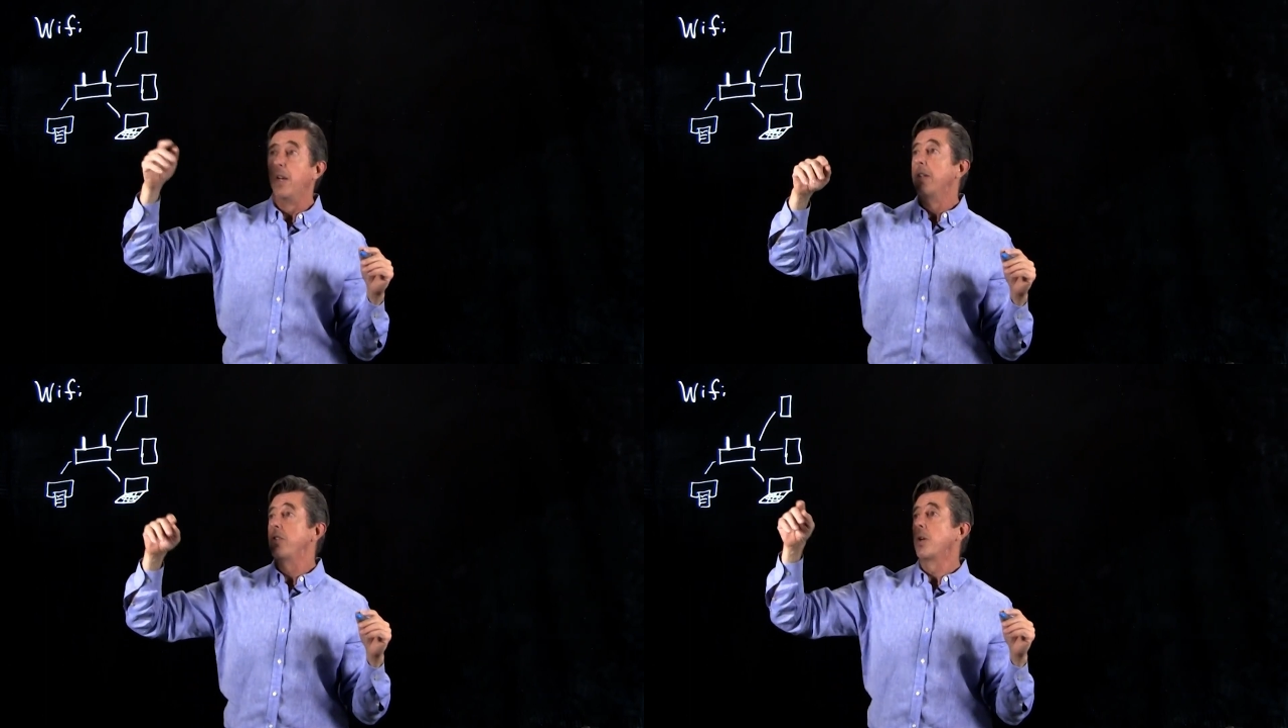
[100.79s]

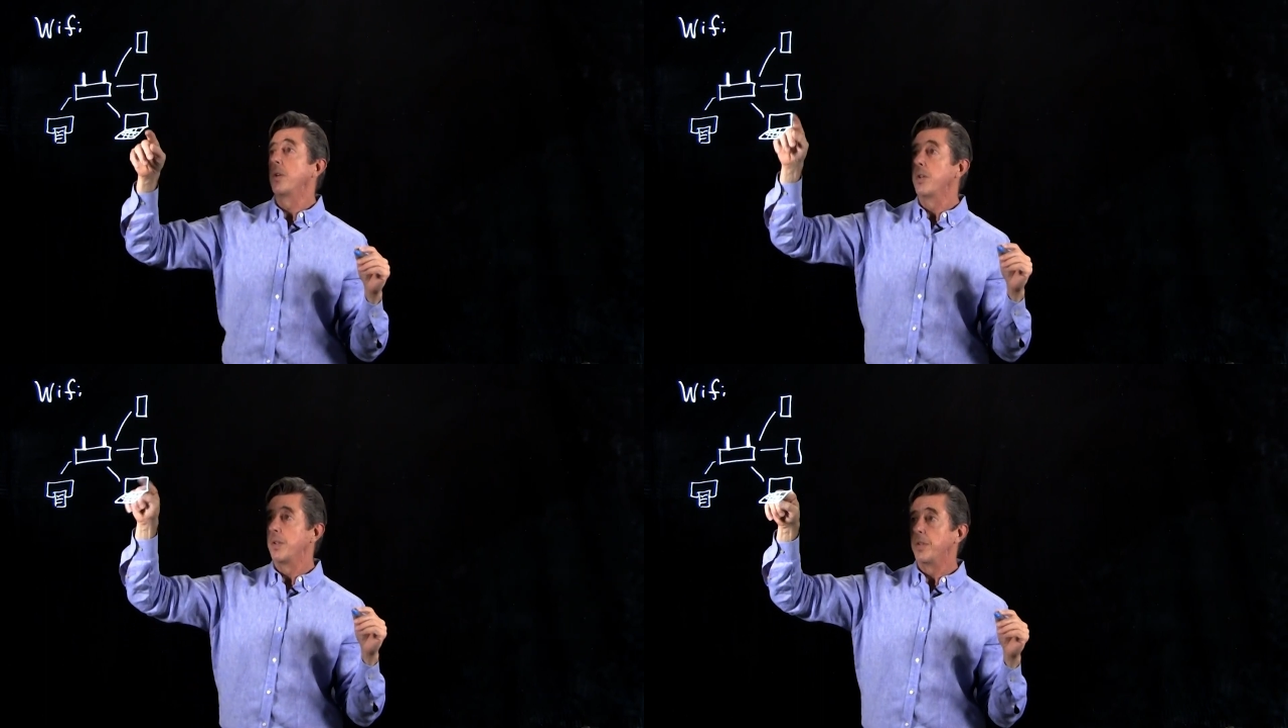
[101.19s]
So
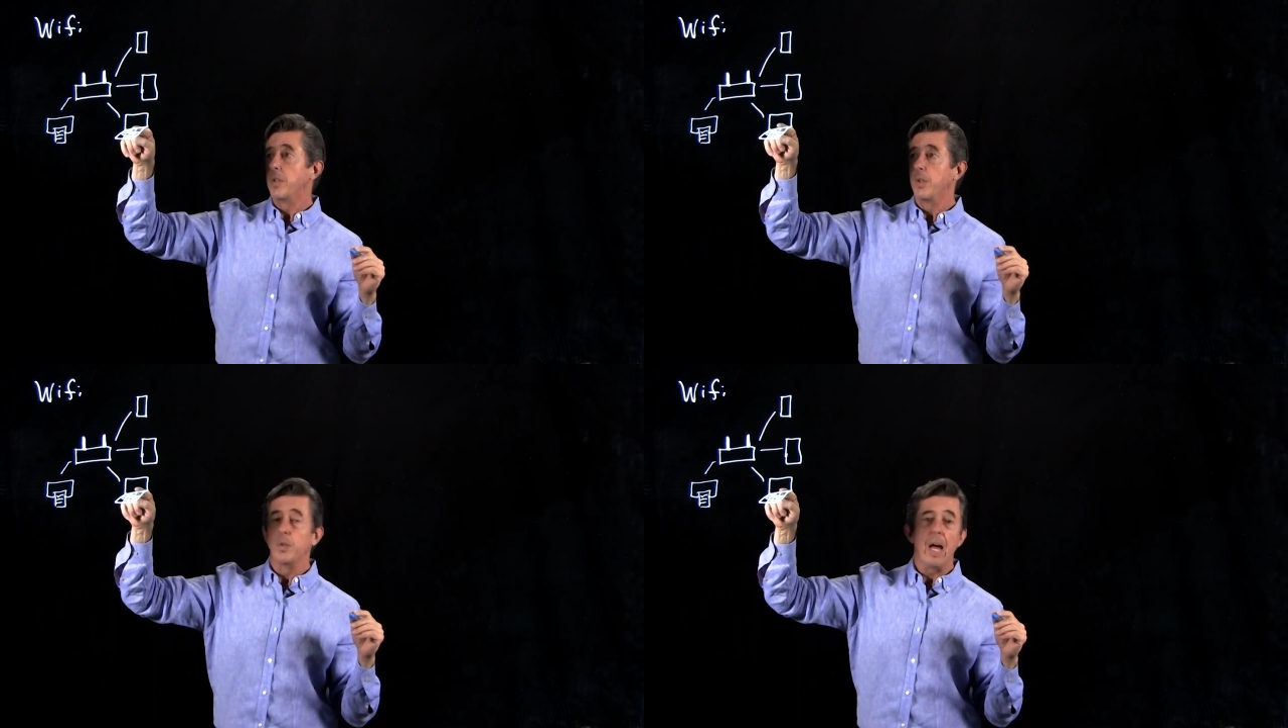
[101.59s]

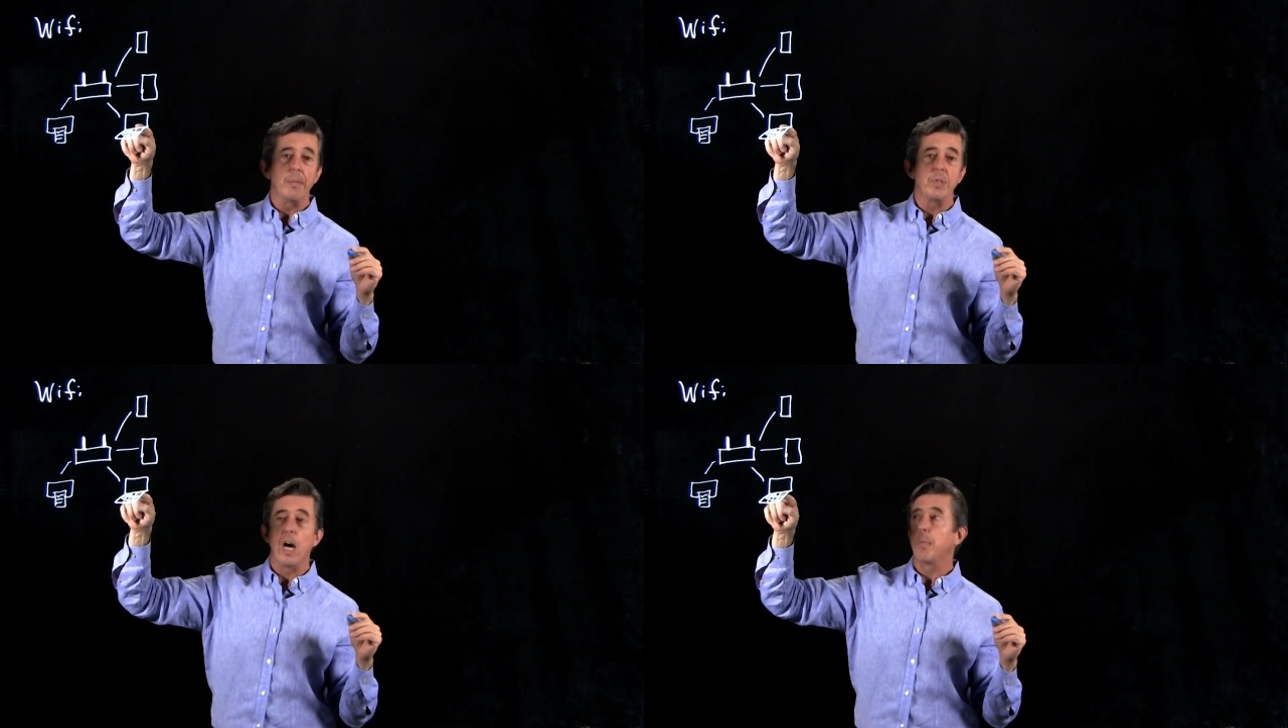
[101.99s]
your
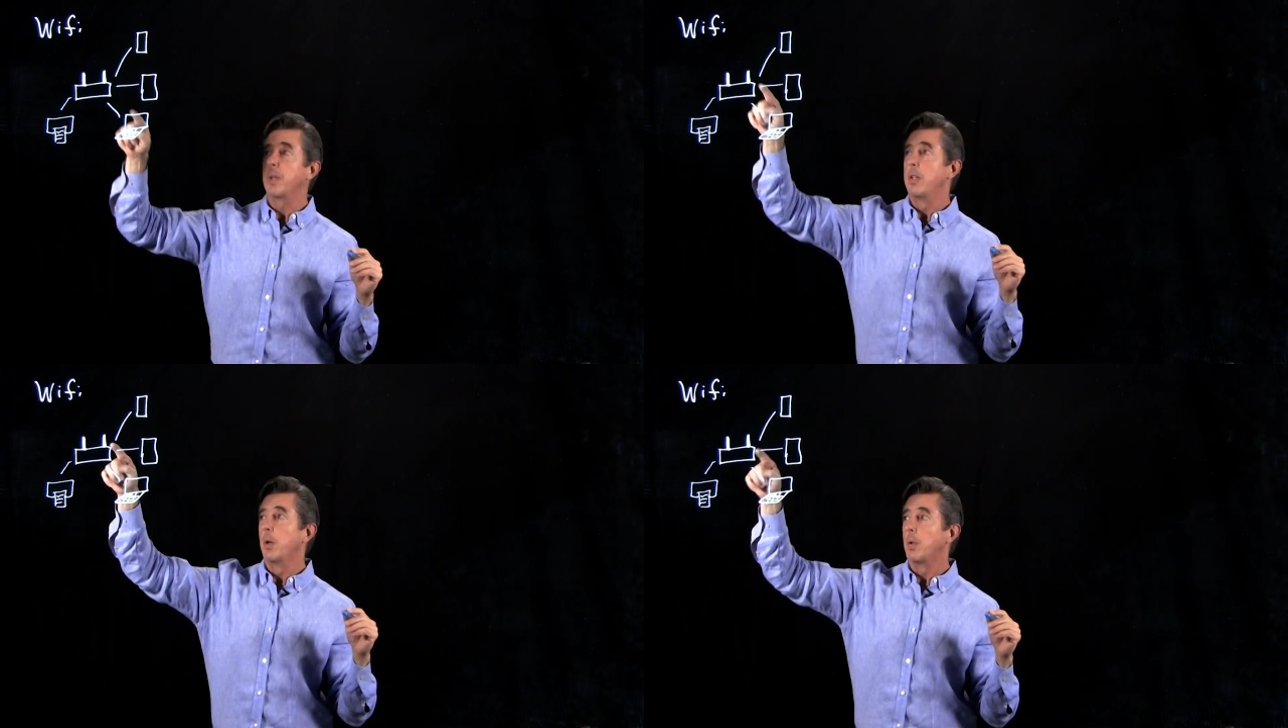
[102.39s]
laptop
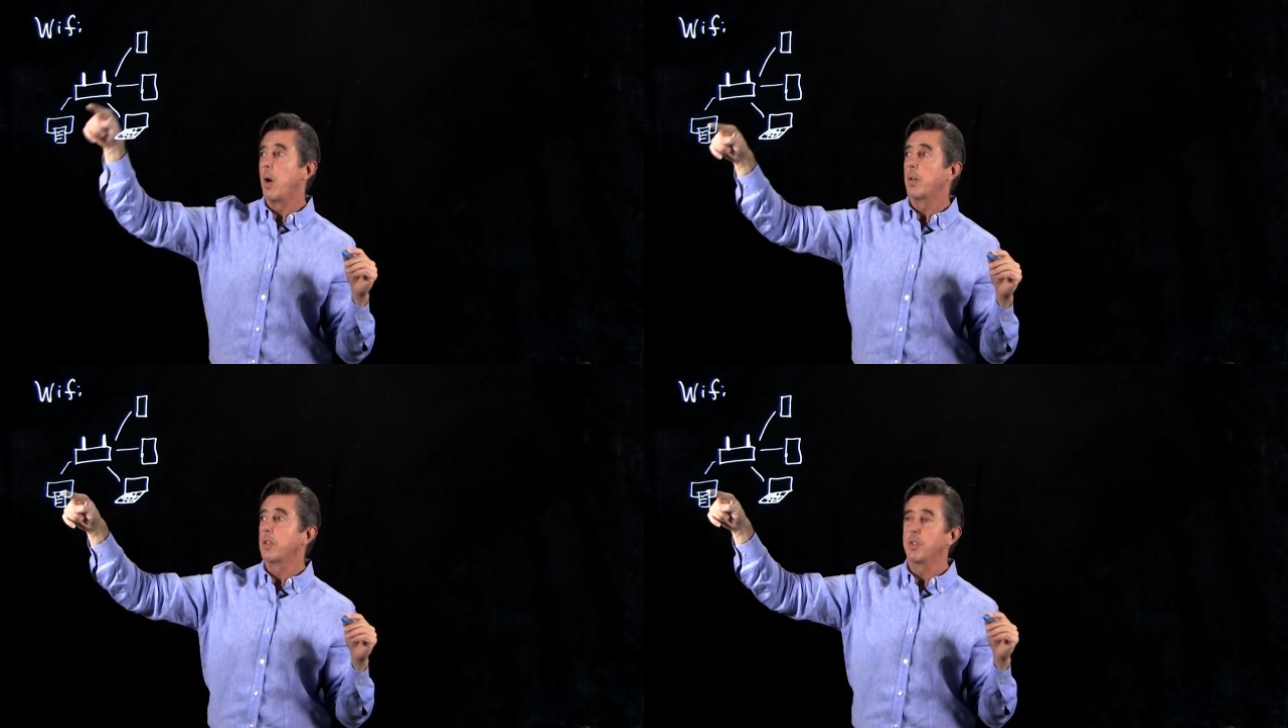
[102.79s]
can no
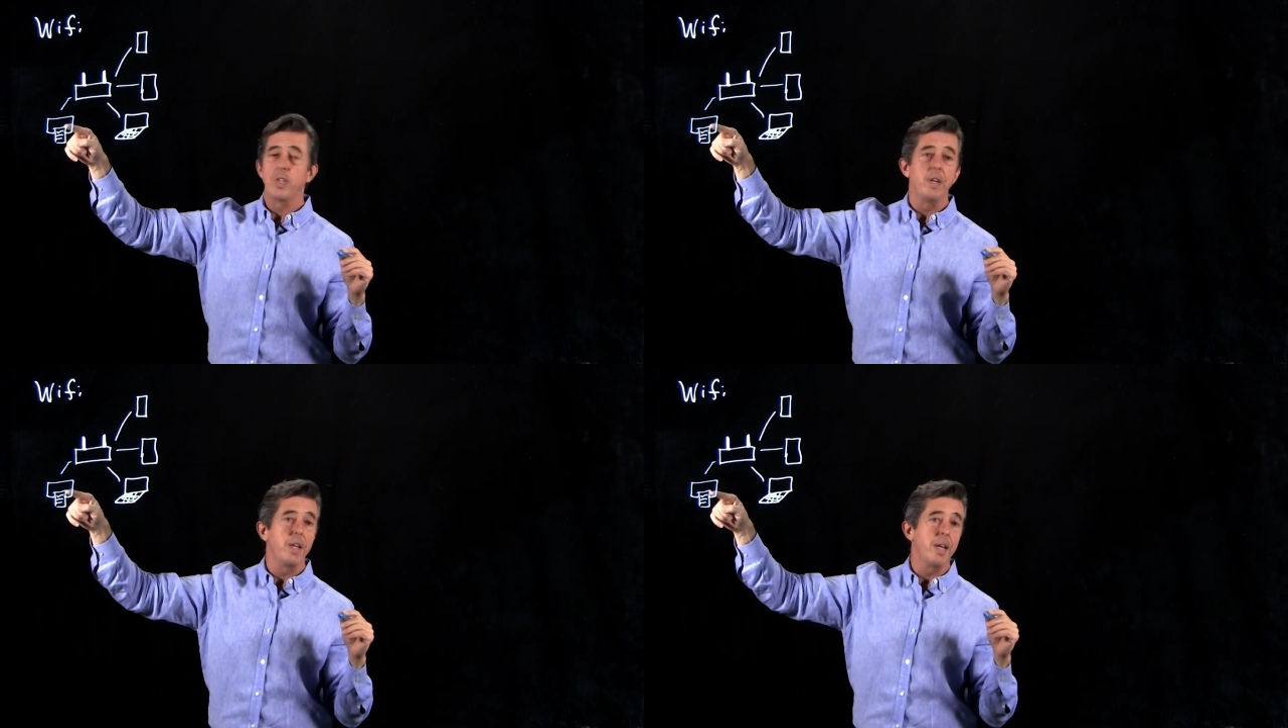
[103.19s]
longer send